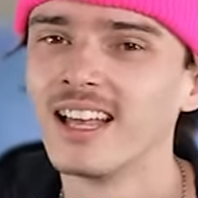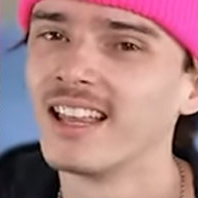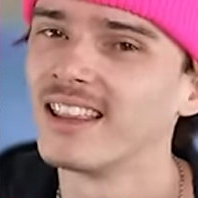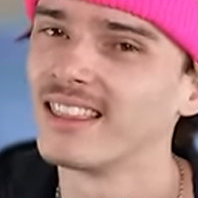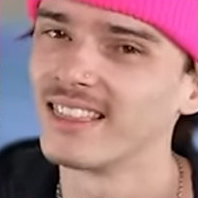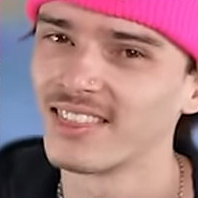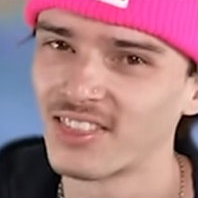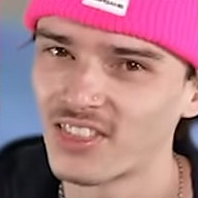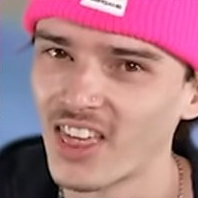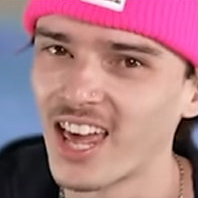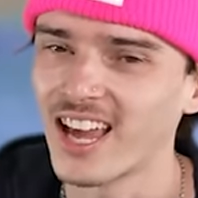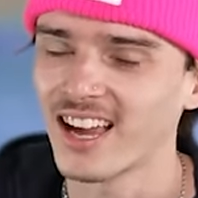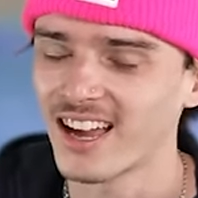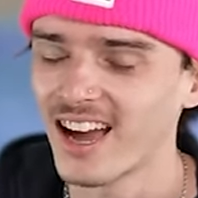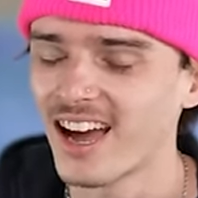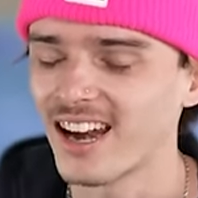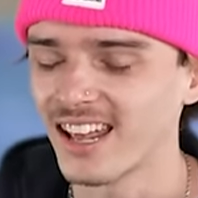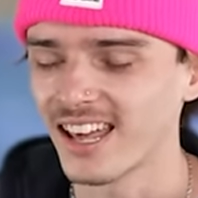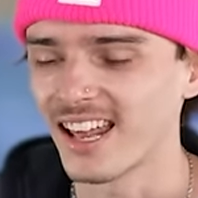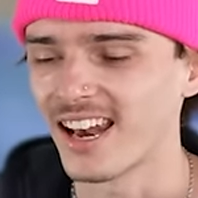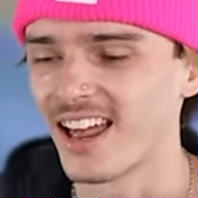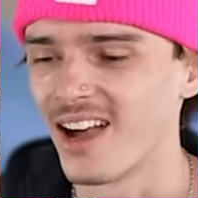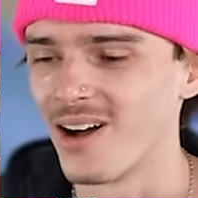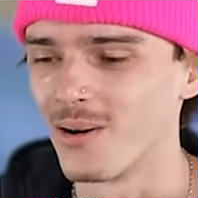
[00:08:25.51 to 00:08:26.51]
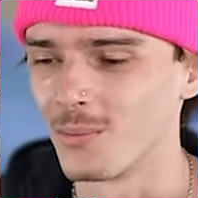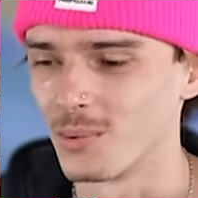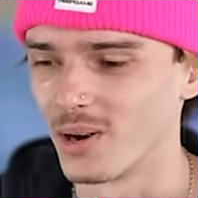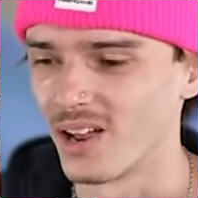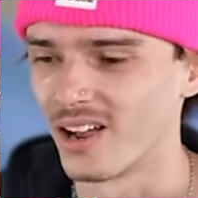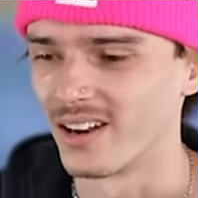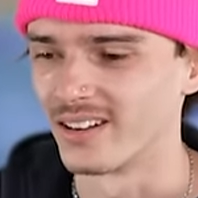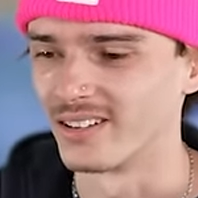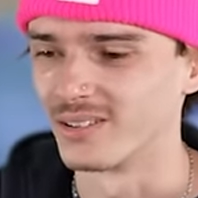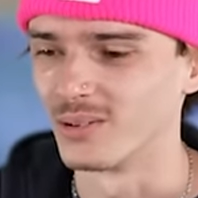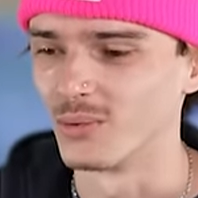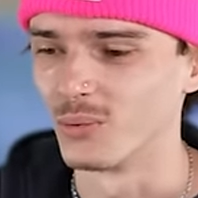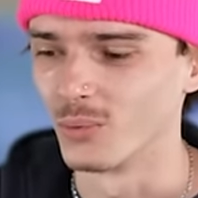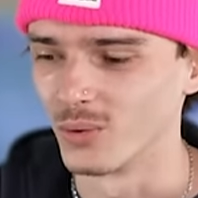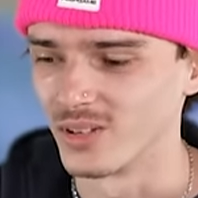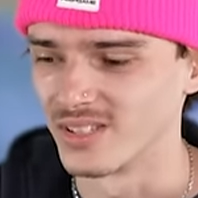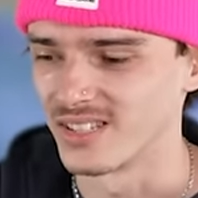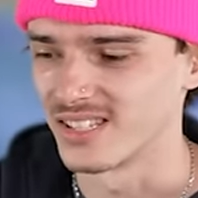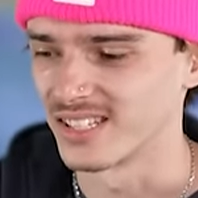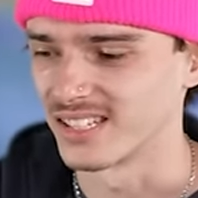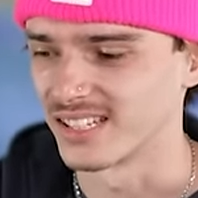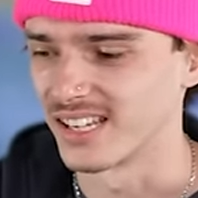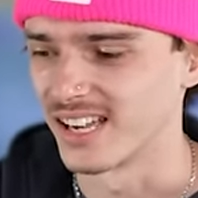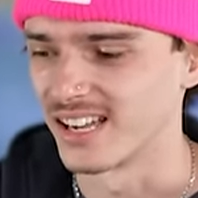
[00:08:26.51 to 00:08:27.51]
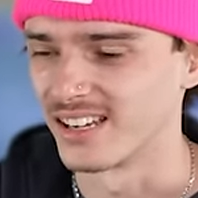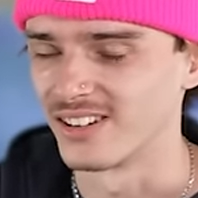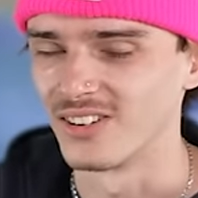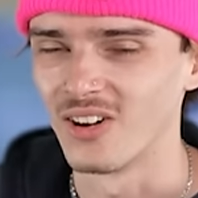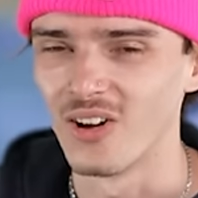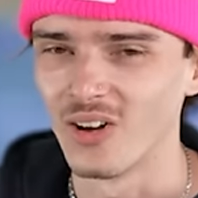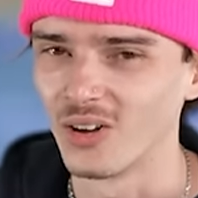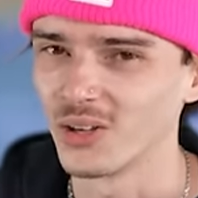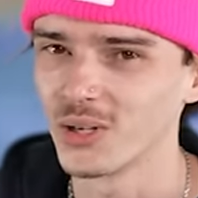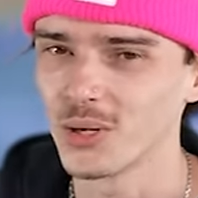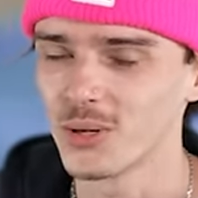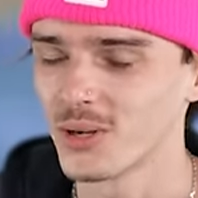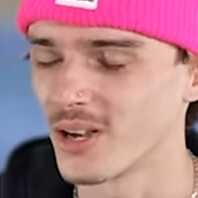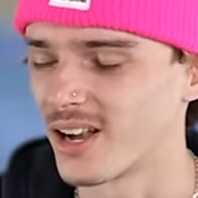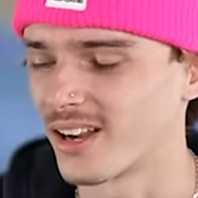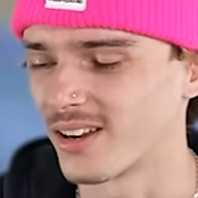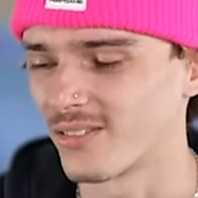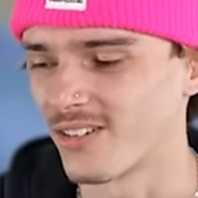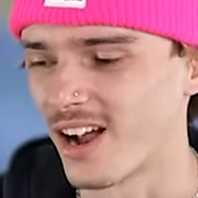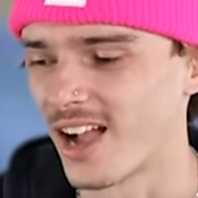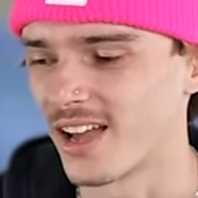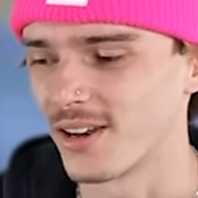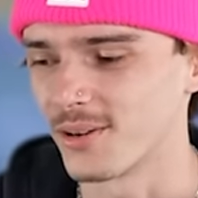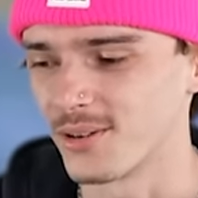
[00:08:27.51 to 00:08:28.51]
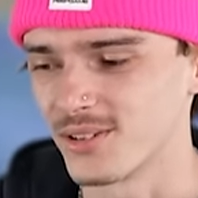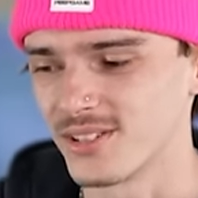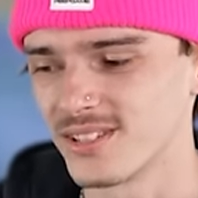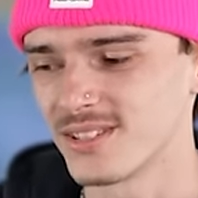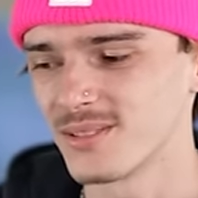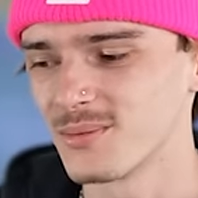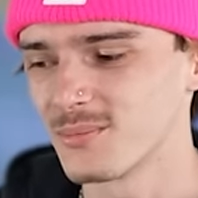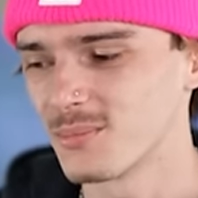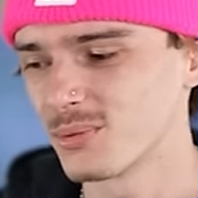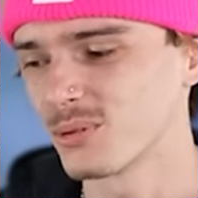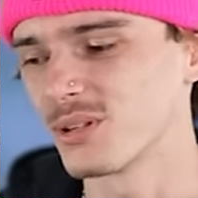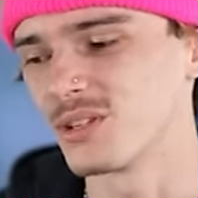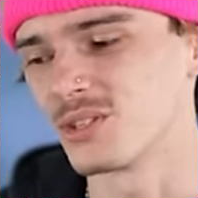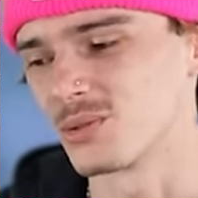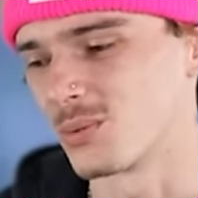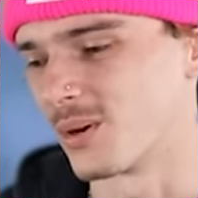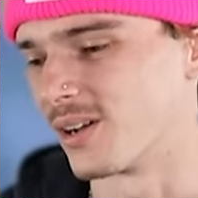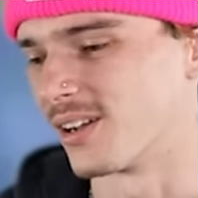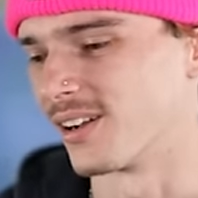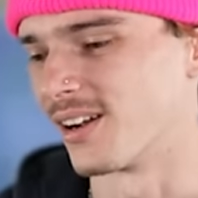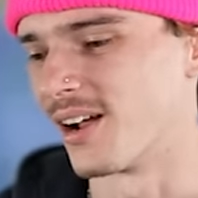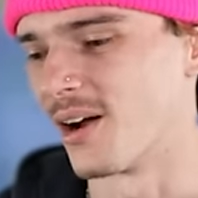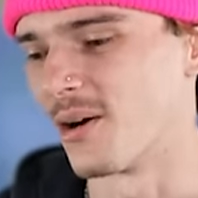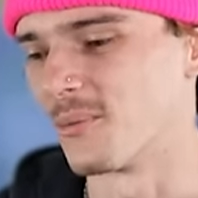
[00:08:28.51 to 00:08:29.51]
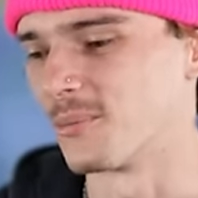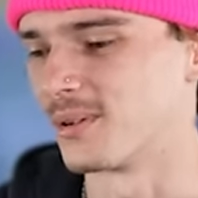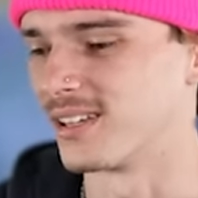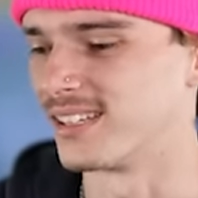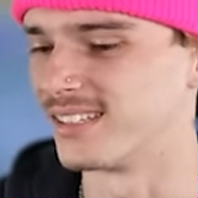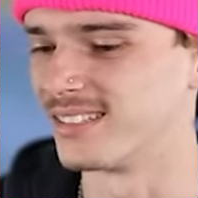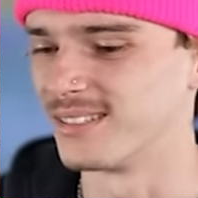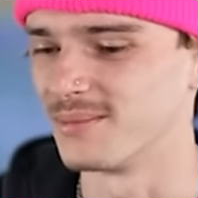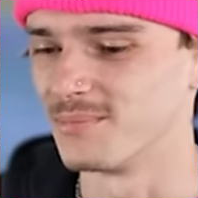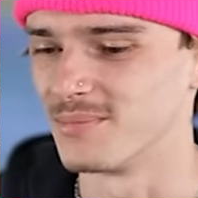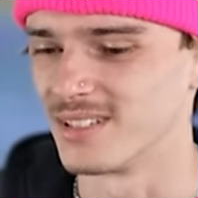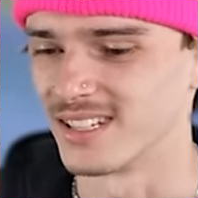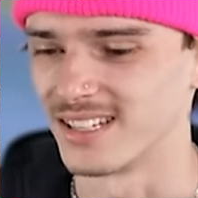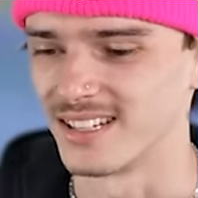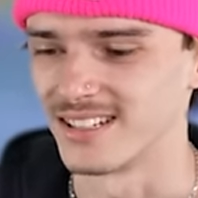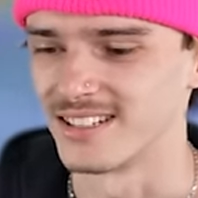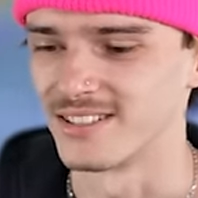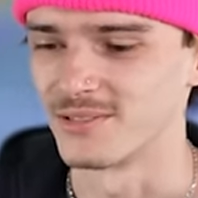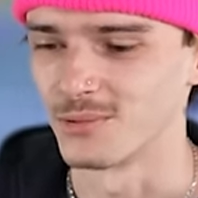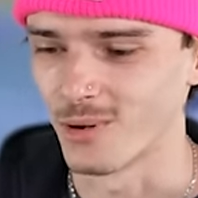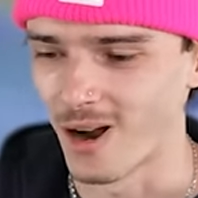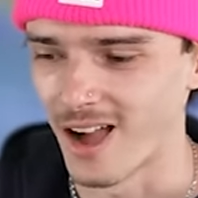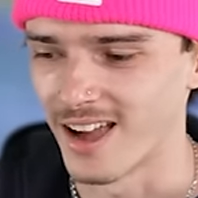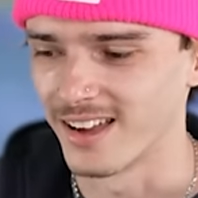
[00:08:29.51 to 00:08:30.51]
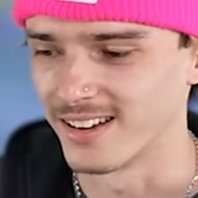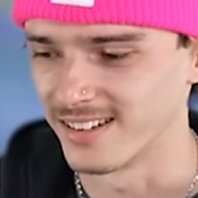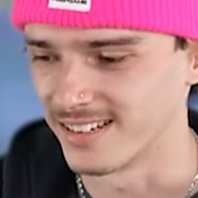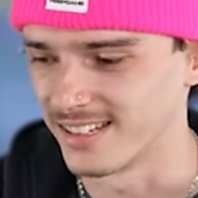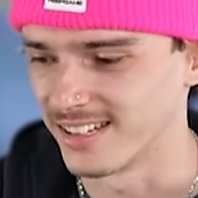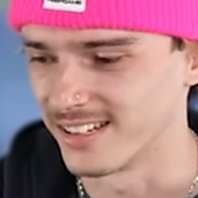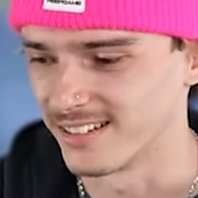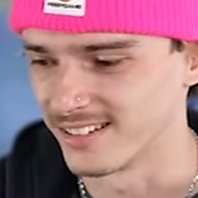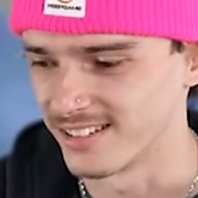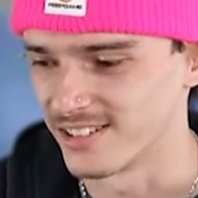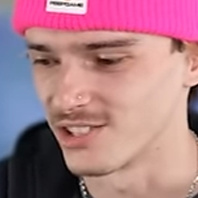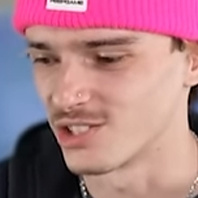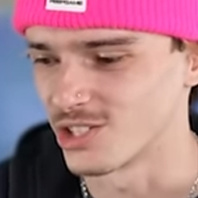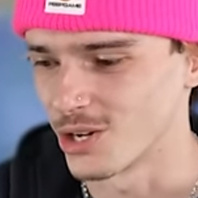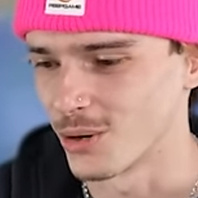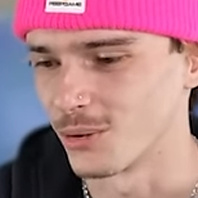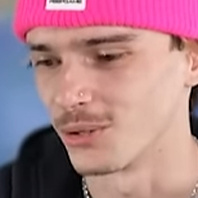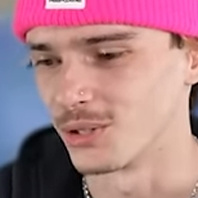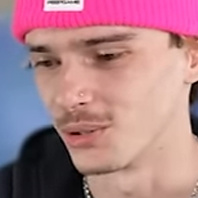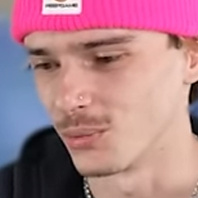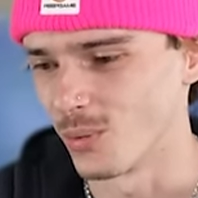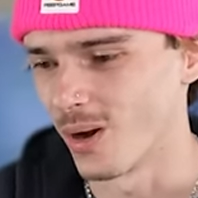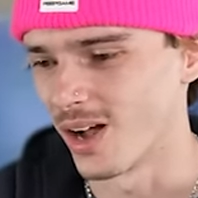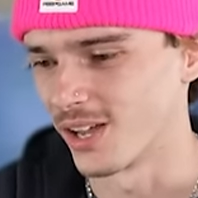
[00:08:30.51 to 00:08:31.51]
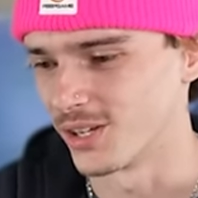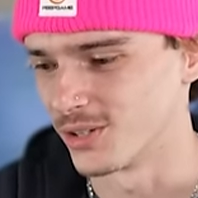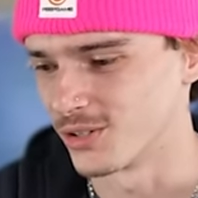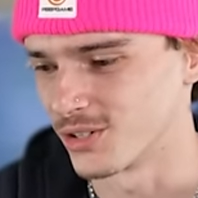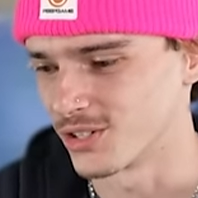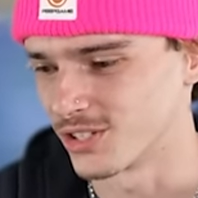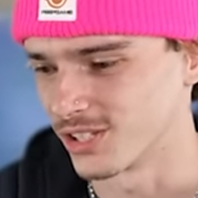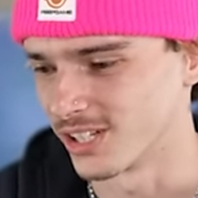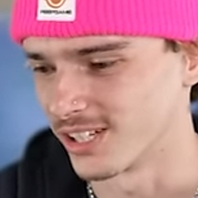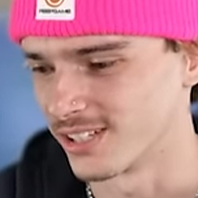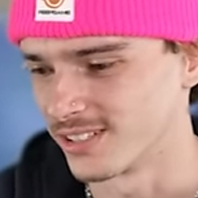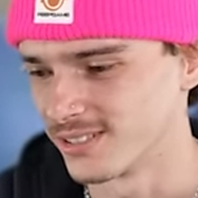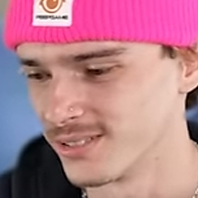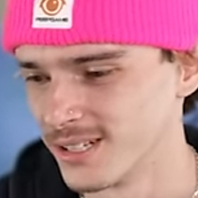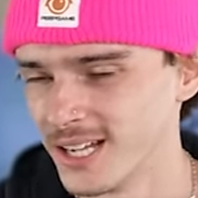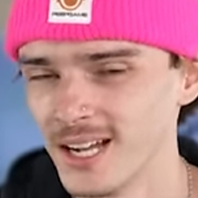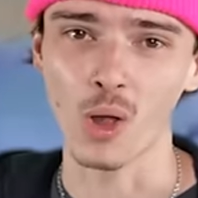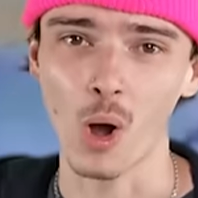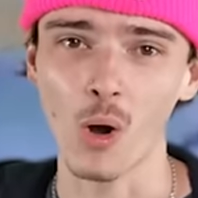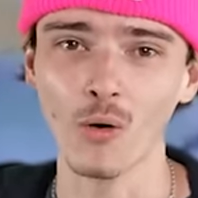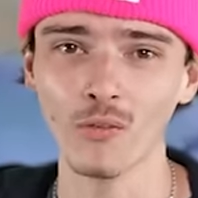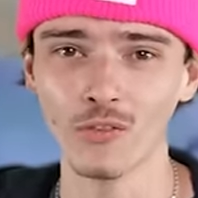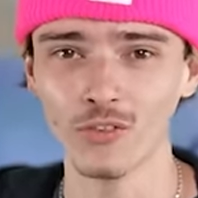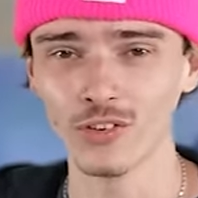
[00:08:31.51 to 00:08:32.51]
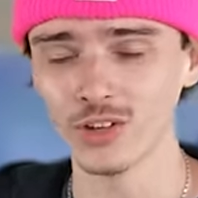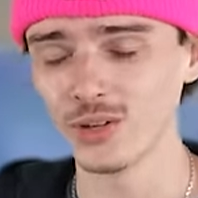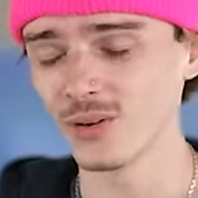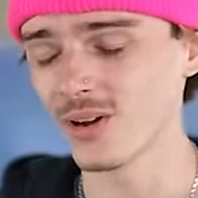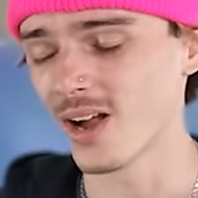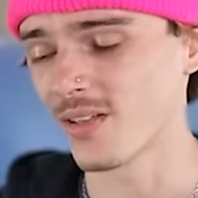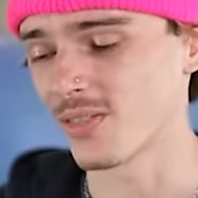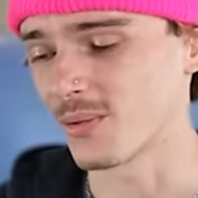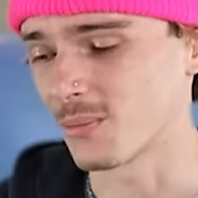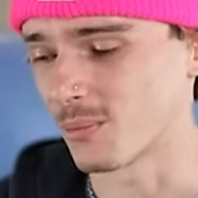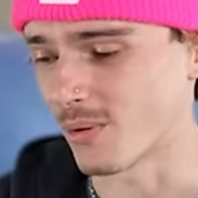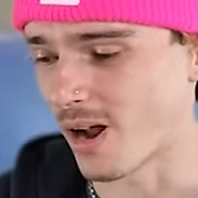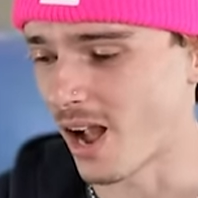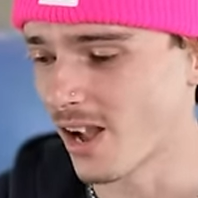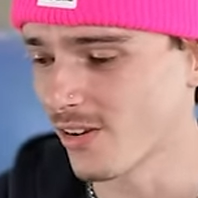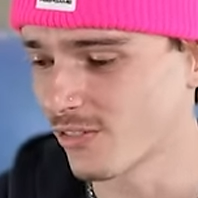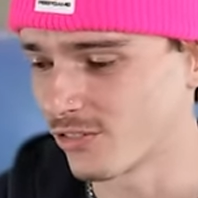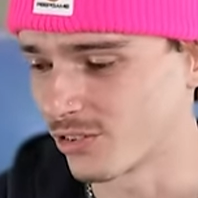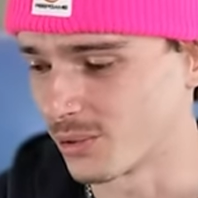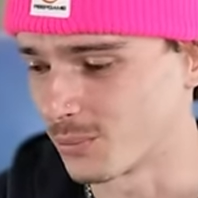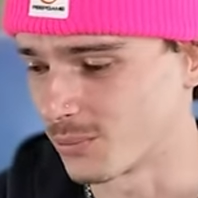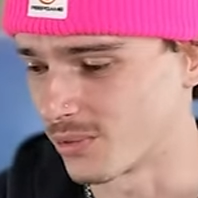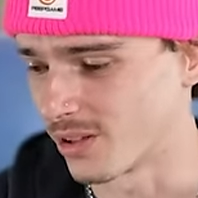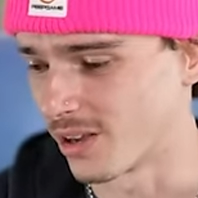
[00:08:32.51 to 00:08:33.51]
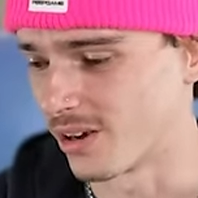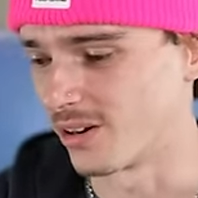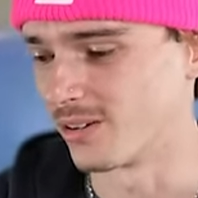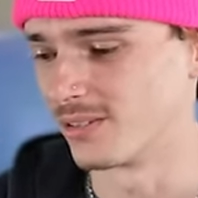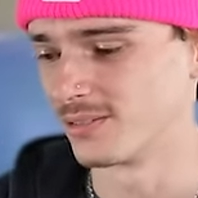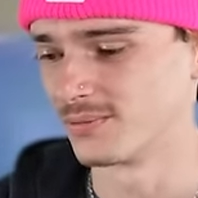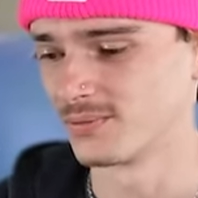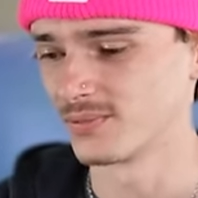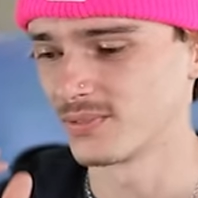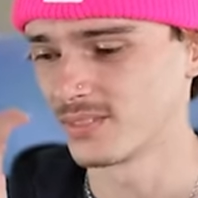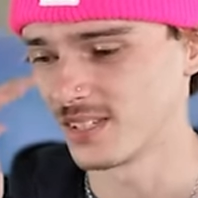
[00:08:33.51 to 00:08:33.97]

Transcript: Thank God he had a helmet on once again. All you young riders, please wear your helmet because Ryan here is showing you why you should. Hopefully you got the bride flip though.